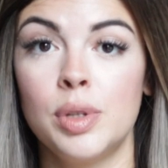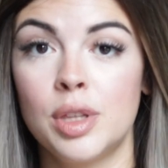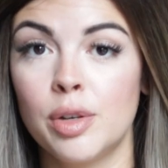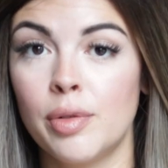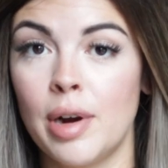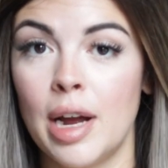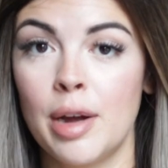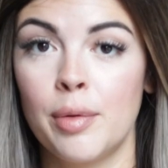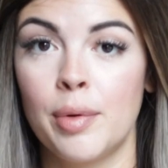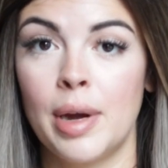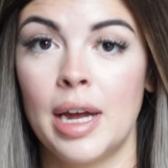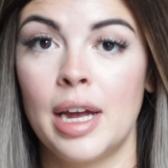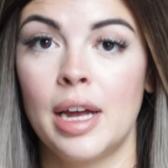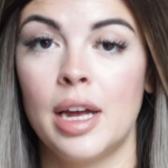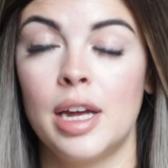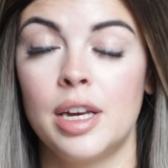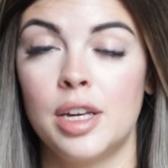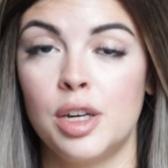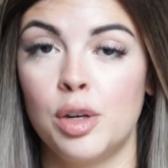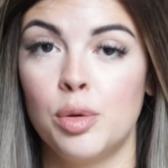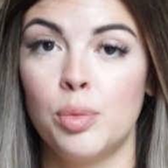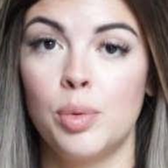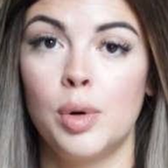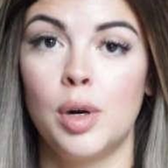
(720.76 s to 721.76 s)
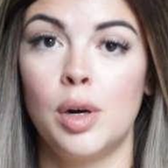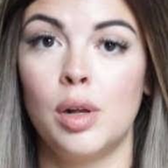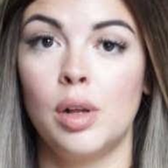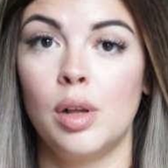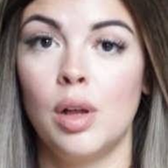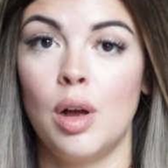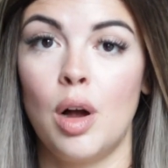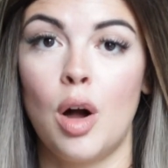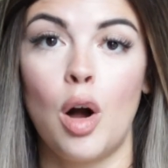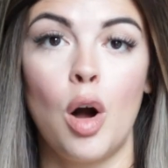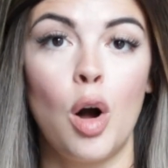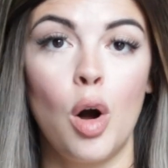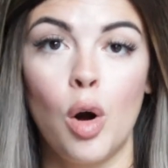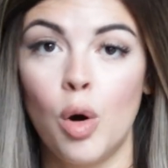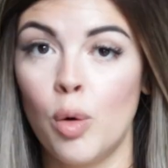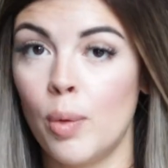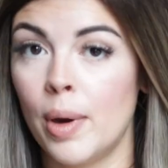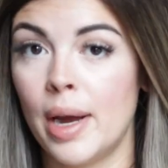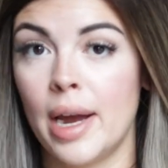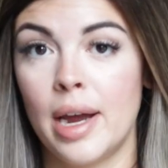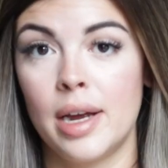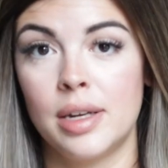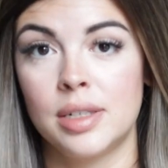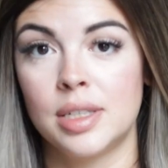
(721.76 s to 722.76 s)
it the right way, and you will
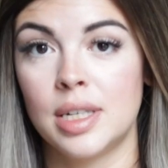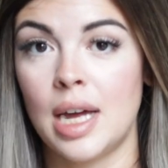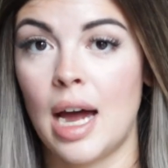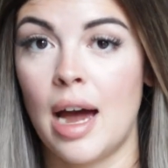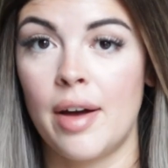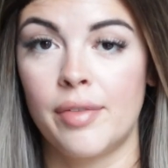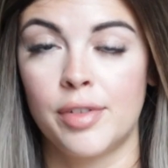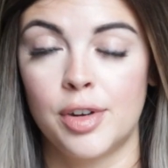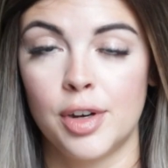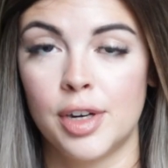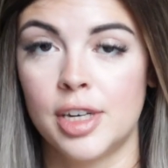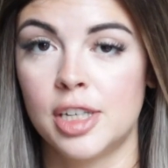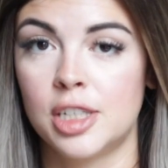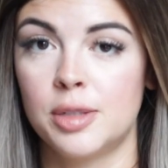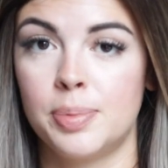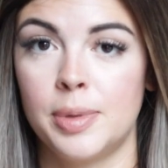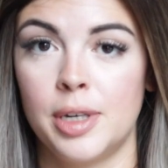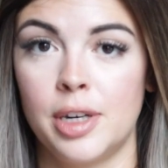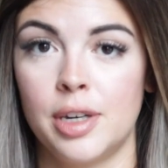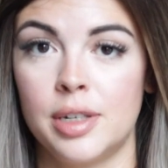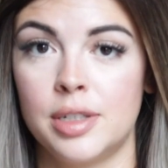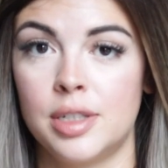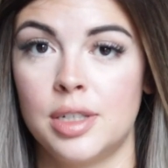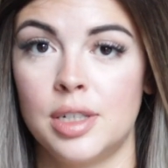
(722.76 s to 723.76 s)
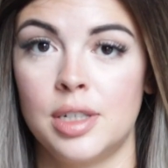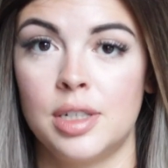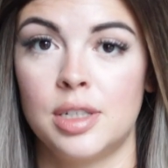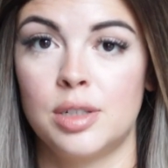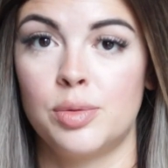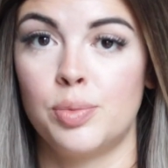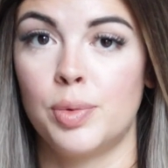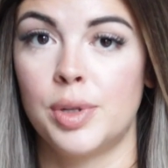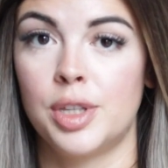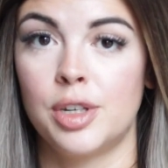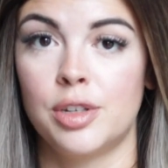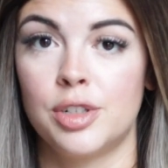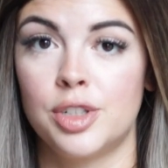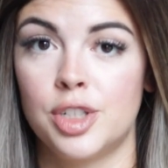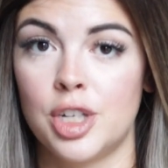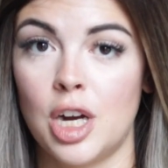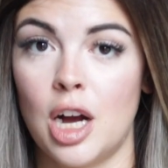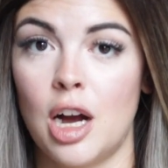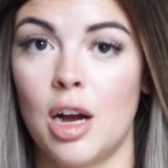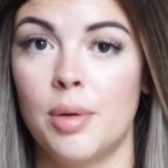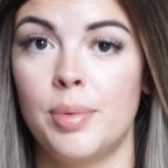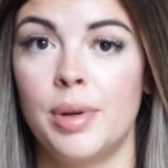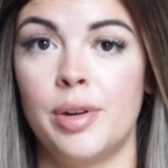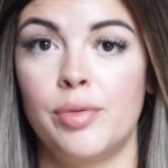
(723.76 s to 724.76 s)
always have good experiences with your
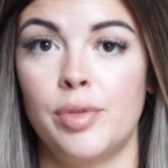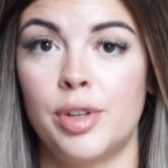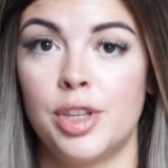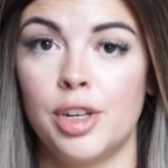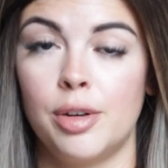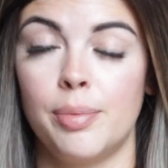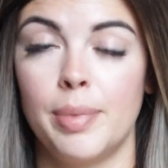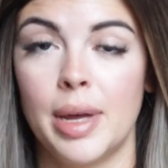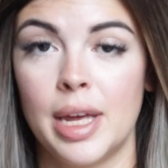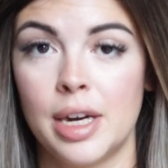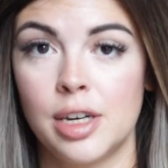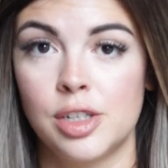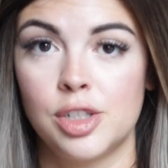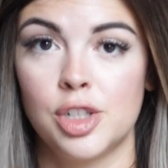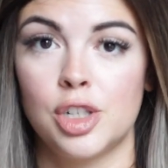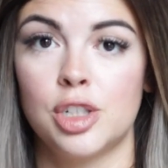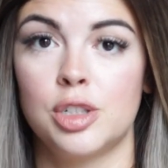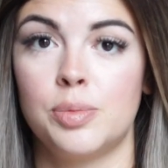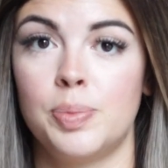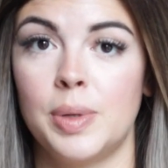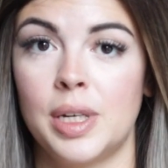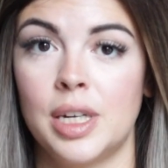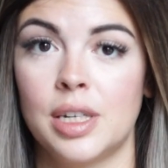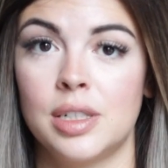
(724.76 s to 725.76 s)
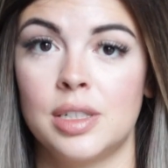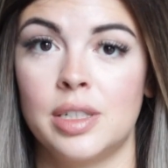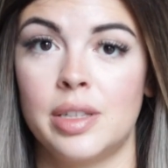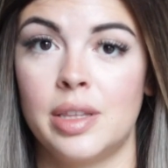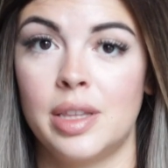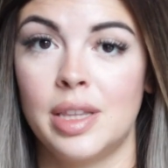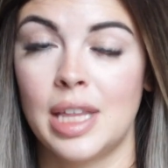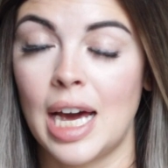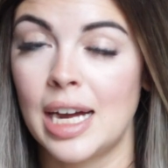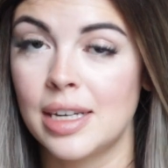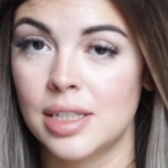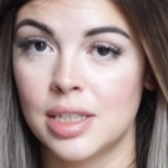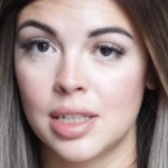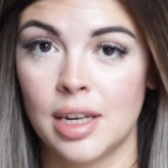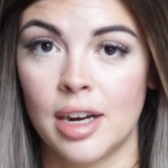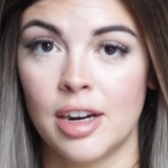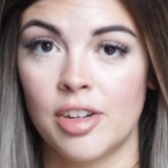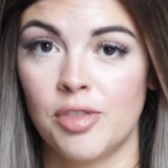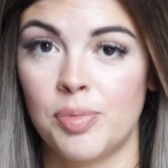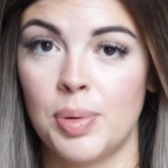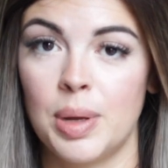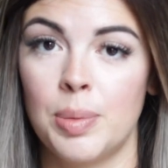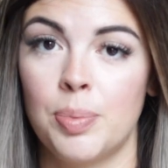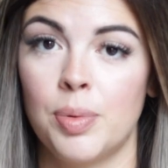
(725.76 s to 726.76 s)
job and with your managers, because that's the kind
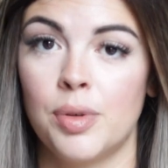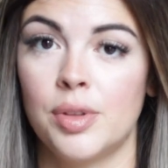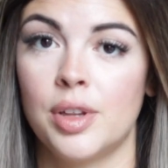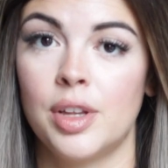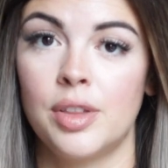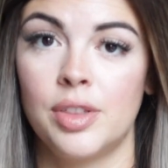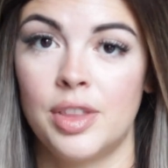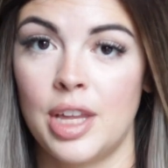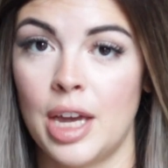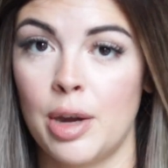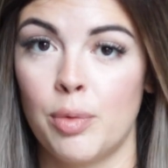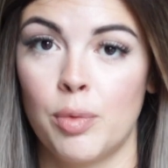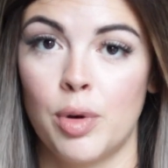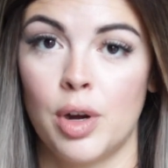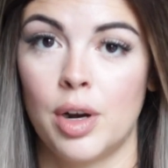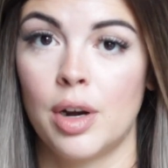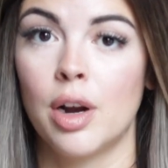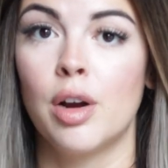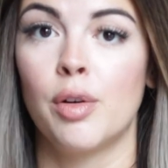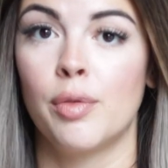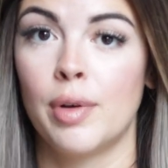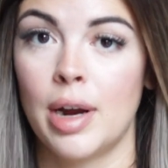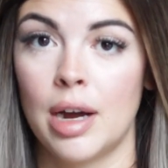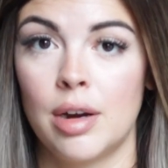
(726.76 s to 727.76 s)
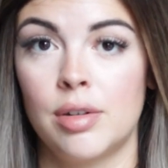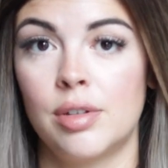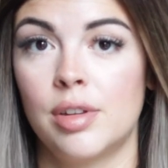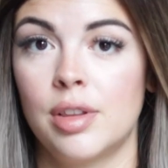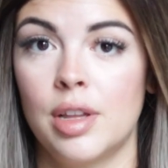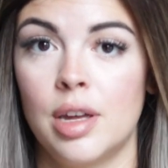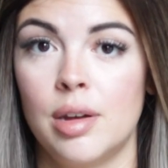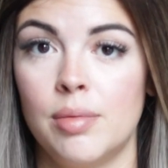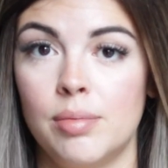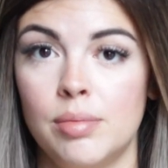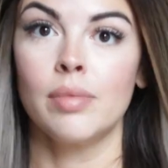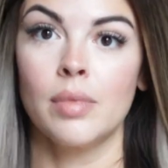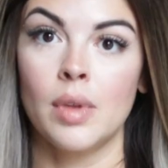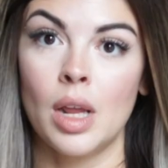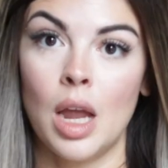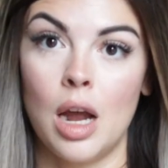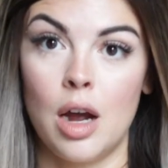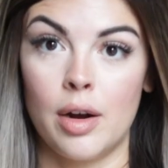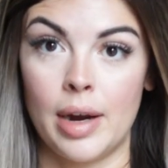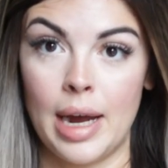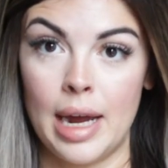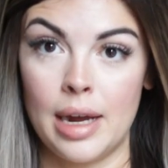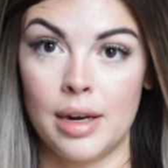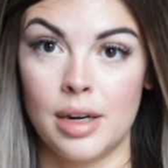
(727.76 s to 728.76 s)
of people that they want around them.
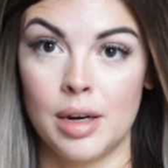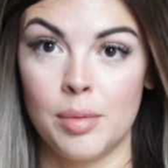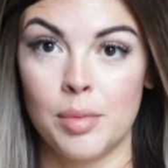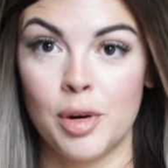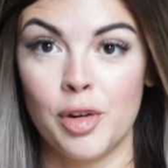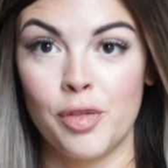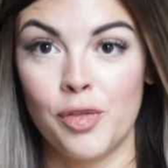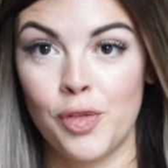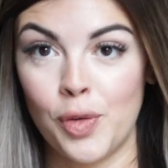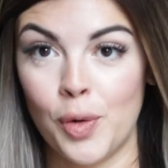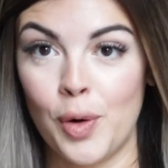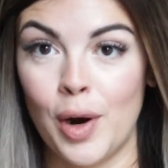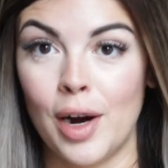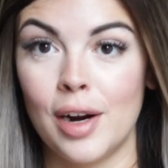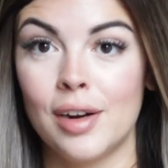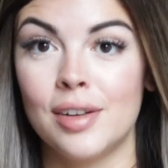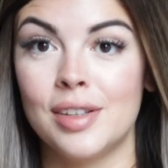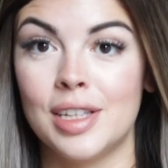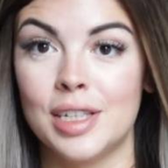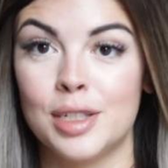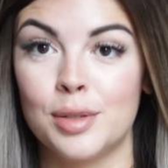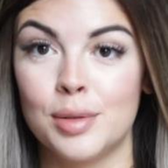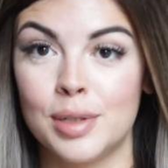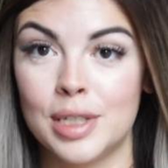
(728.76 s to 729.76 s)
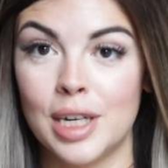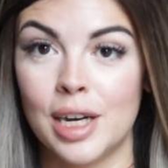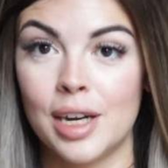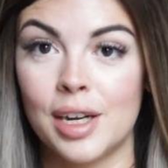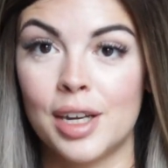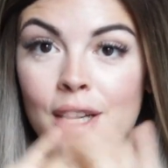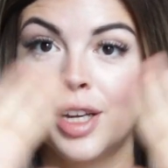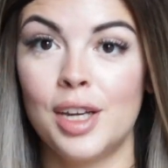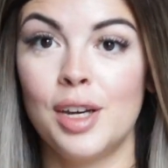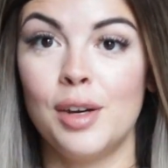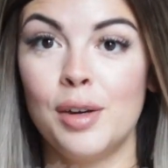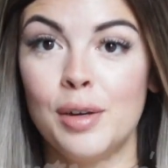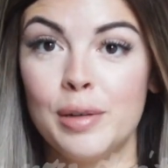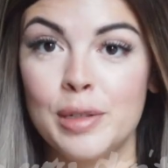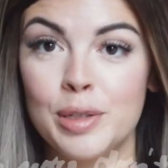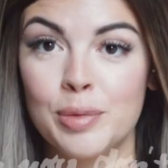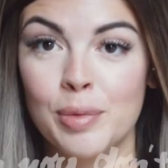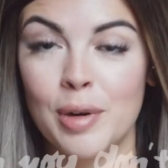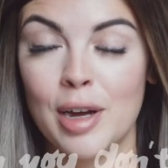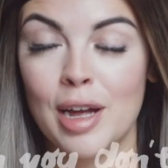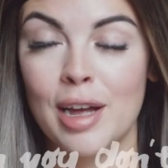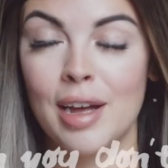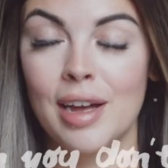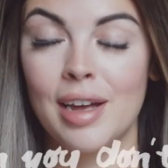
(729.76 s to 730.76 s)
Okay, number 4, this was a huge
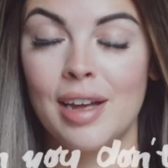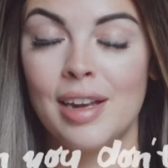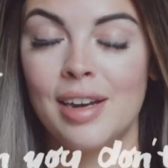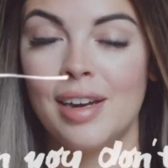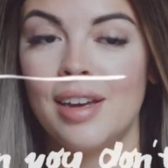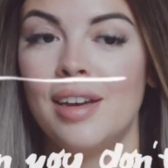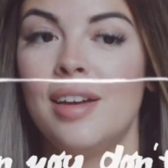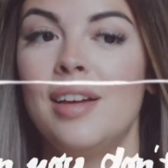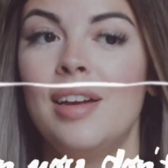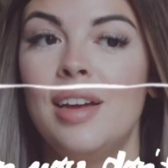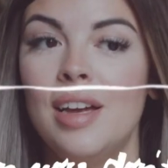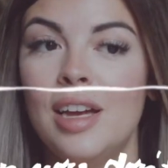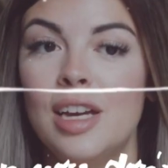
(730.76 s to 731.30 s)
one.